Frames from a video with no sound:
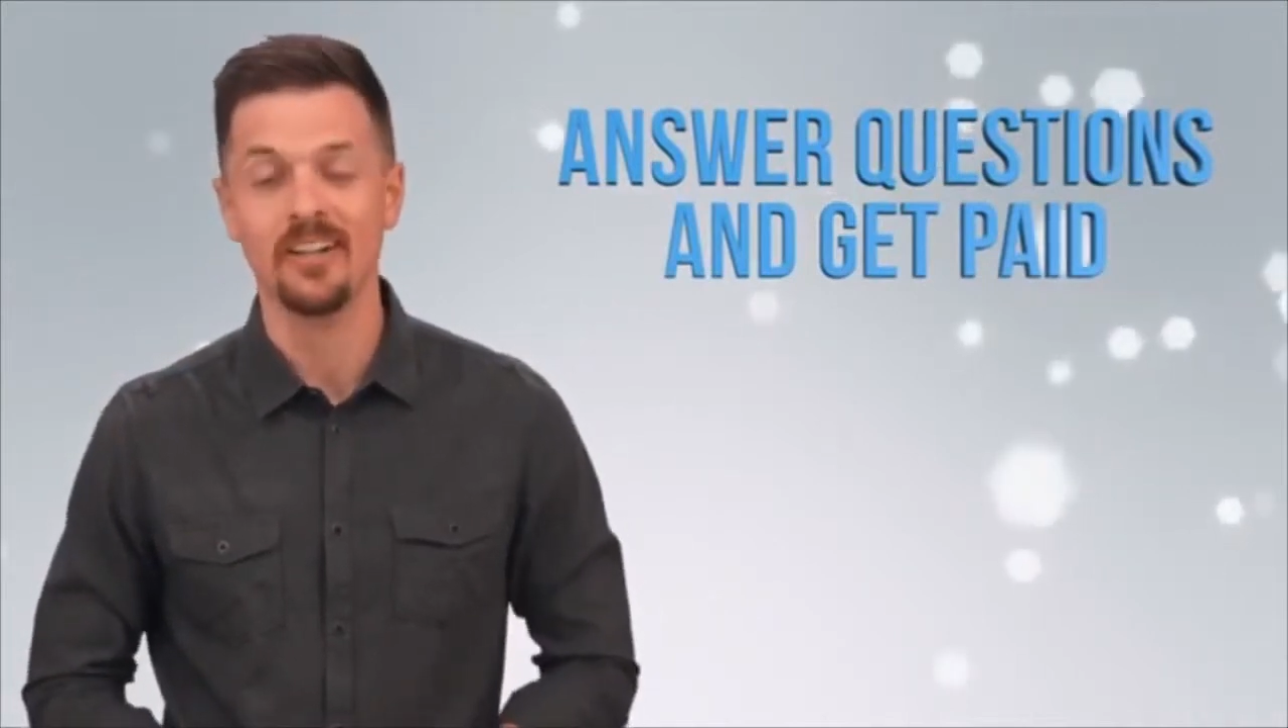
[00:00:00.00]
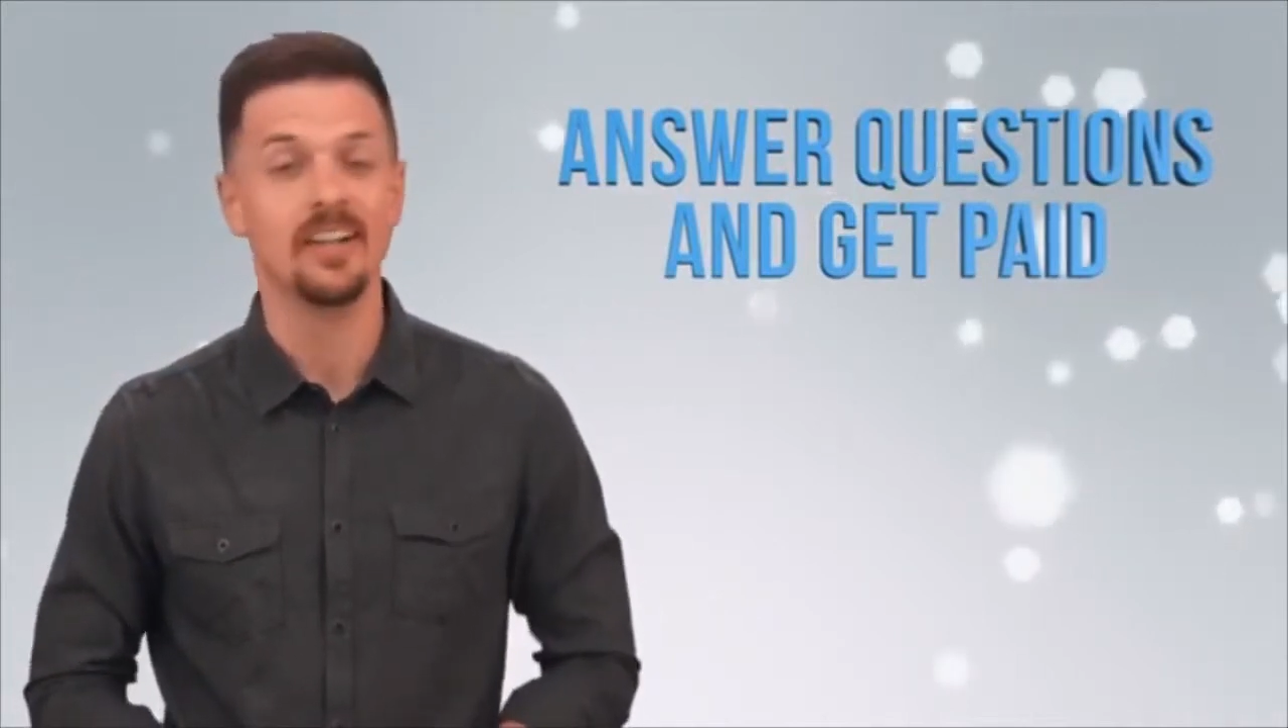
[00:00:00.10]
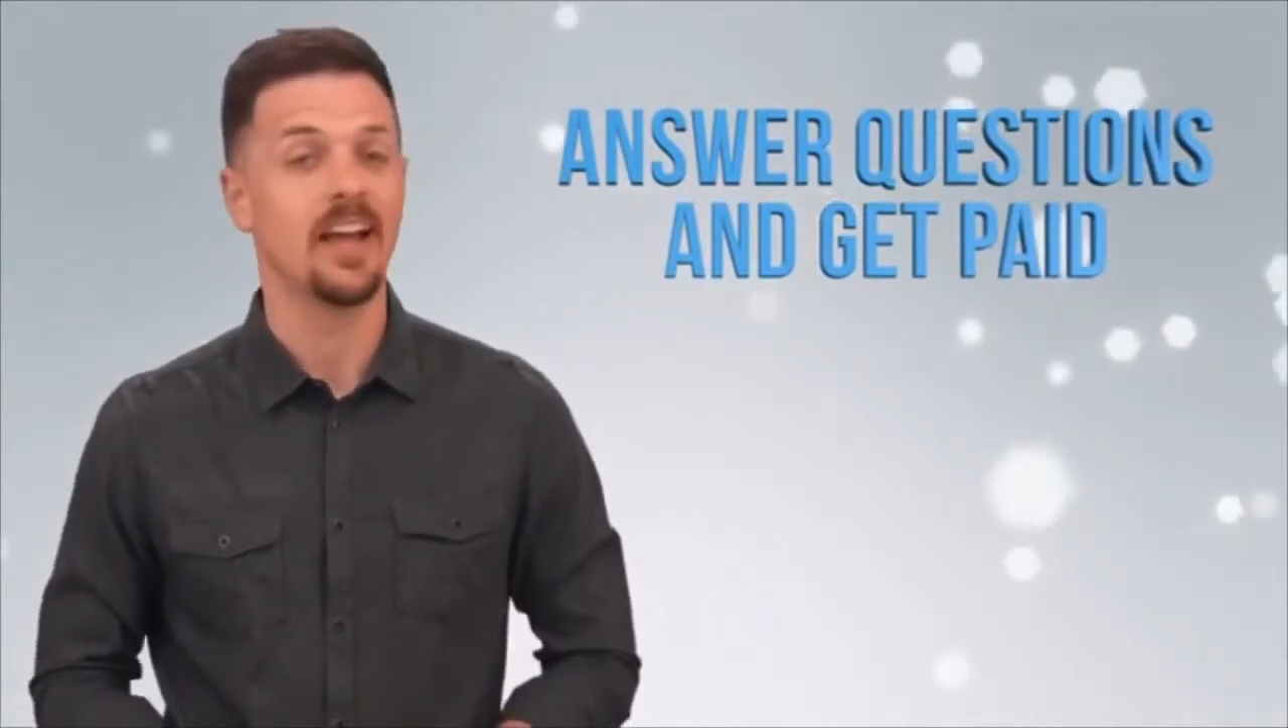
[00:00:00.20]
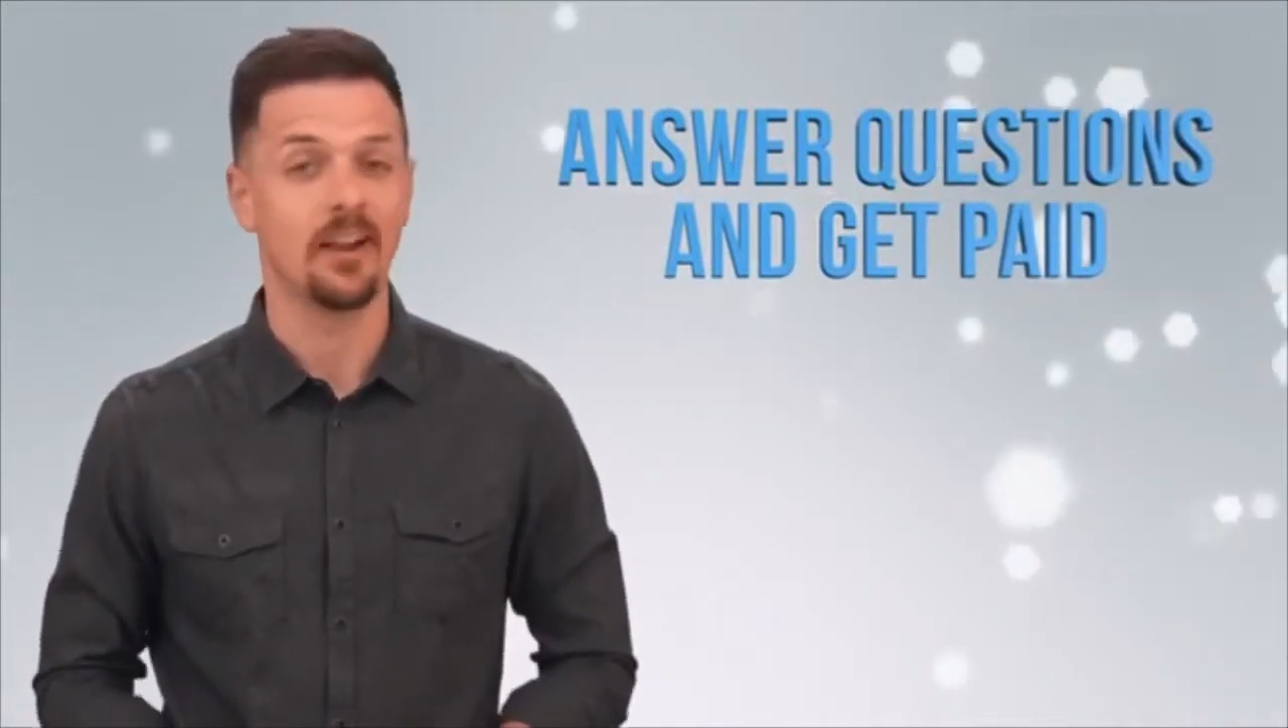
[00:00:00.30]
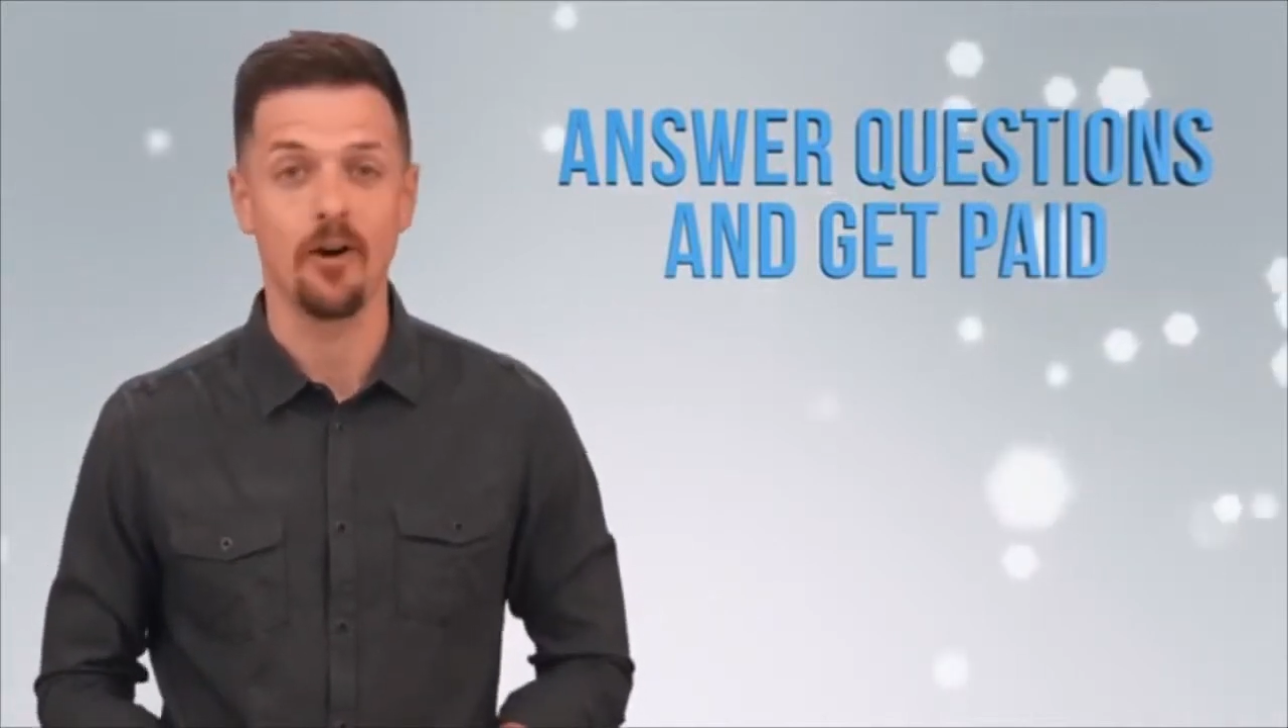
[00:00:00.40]

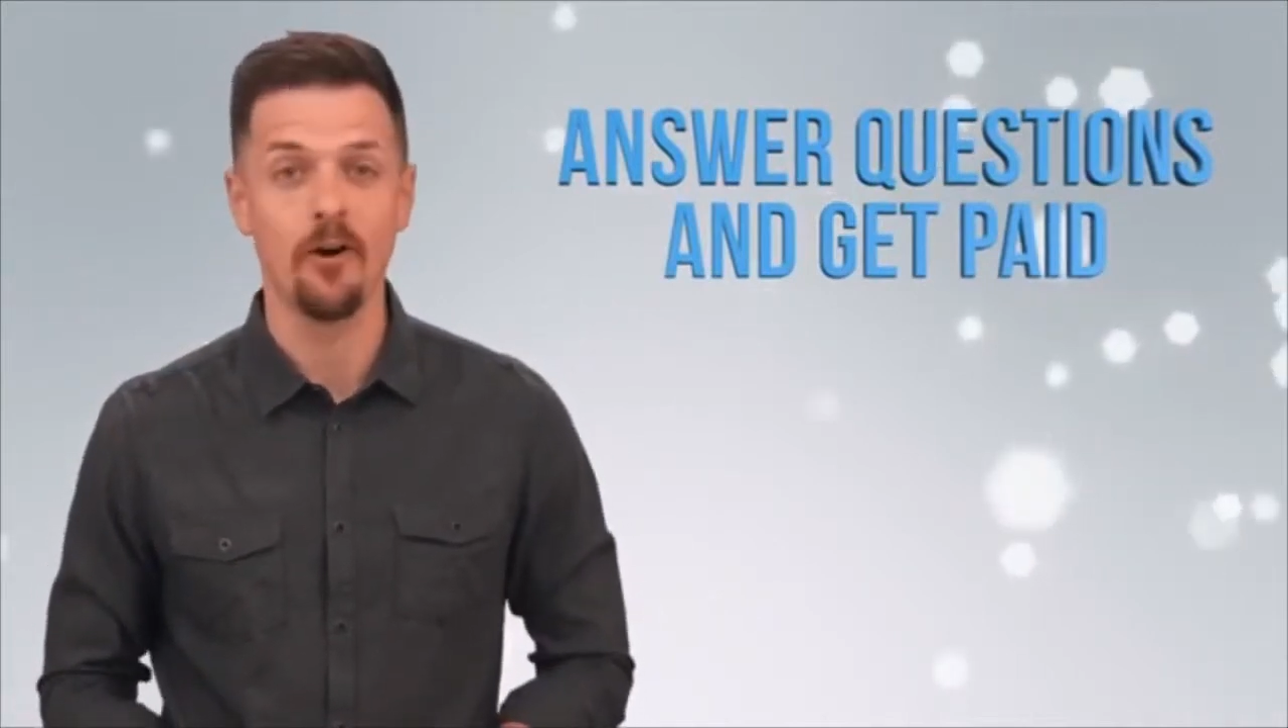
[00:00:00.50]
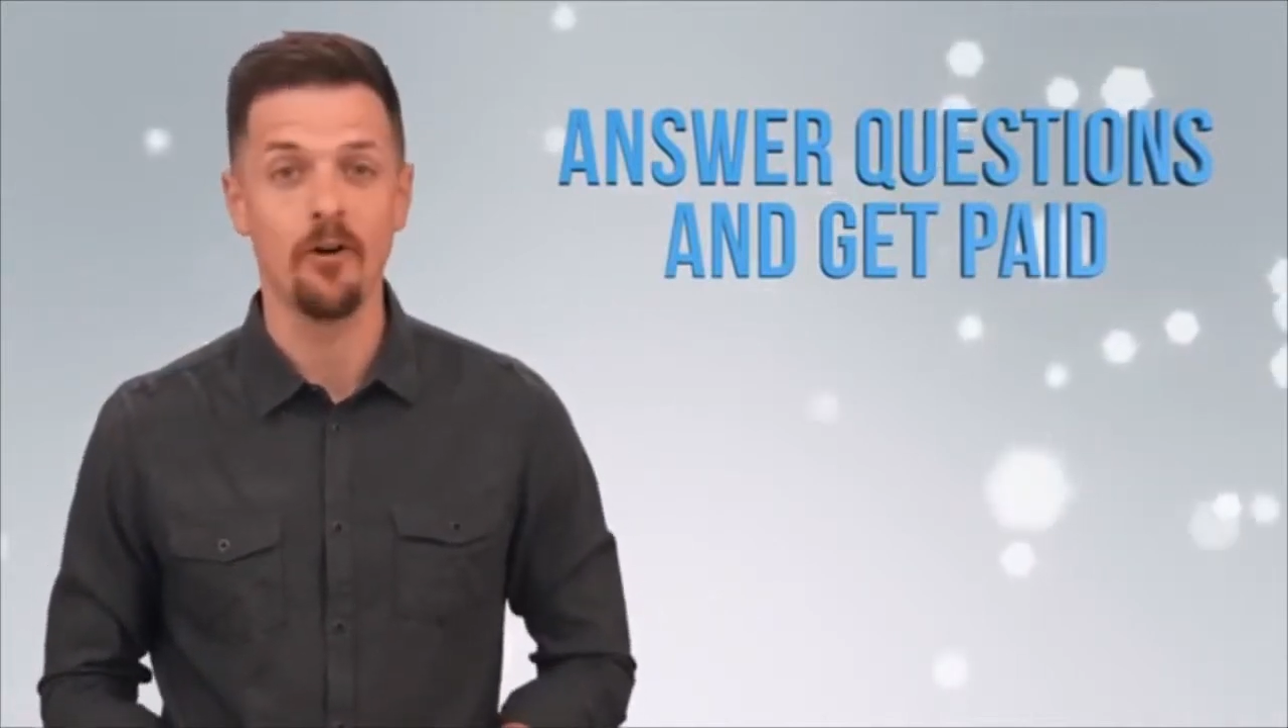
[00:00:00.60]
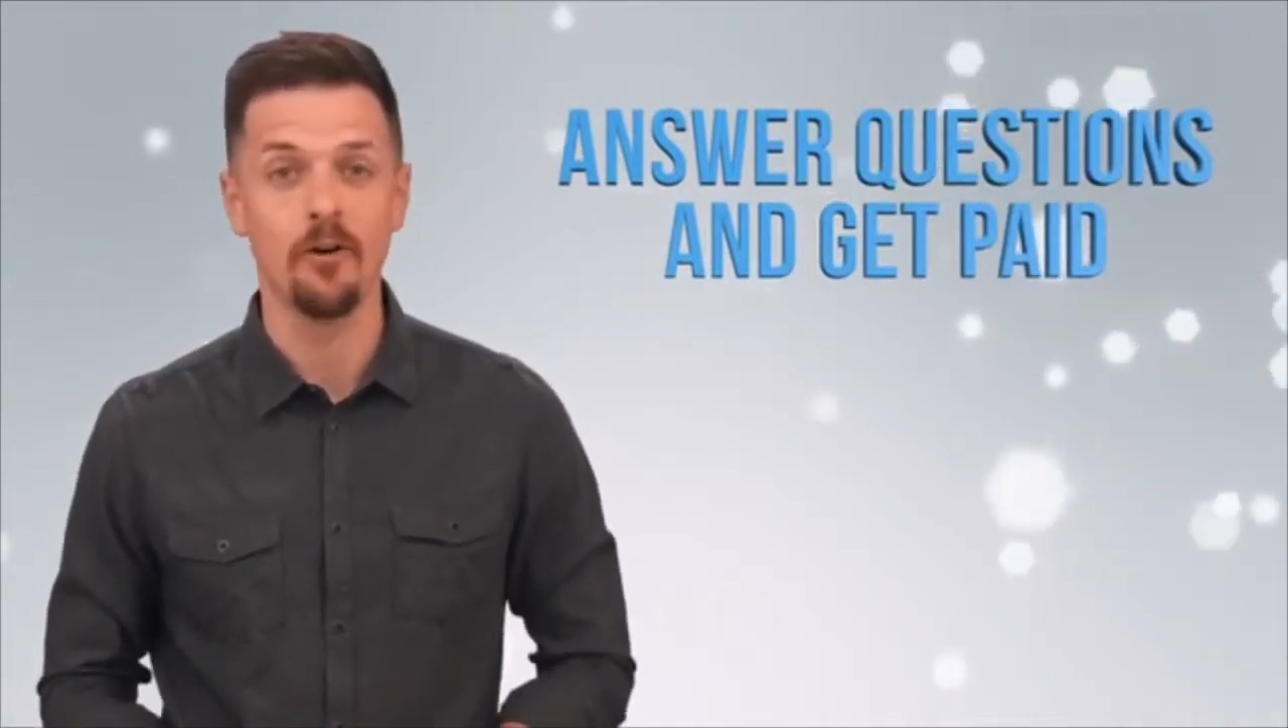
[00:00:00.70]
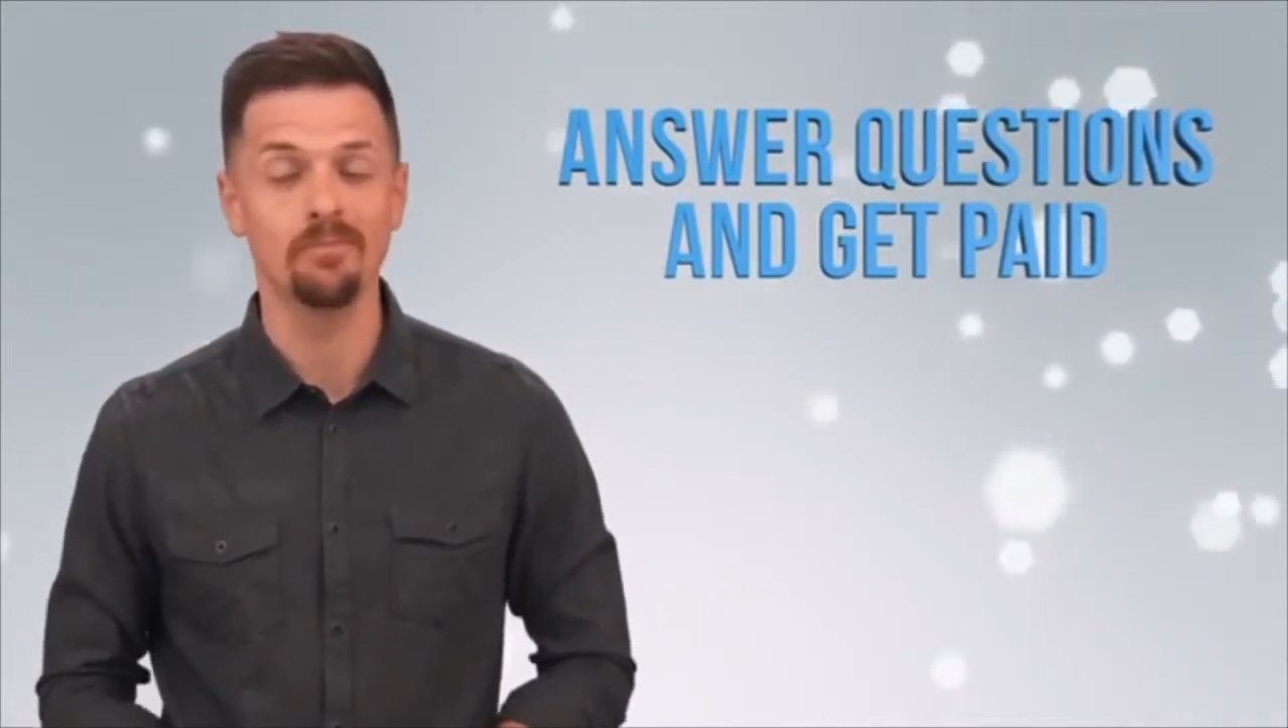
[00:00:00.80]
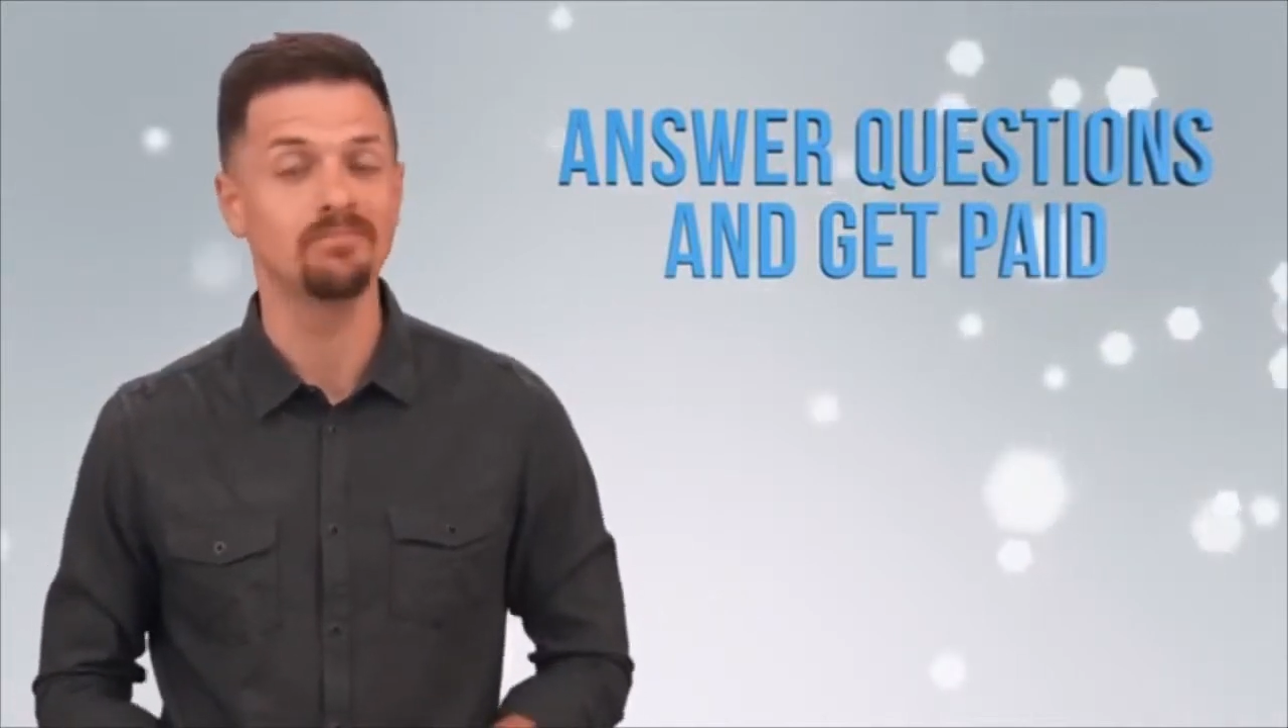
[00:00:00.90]
at home,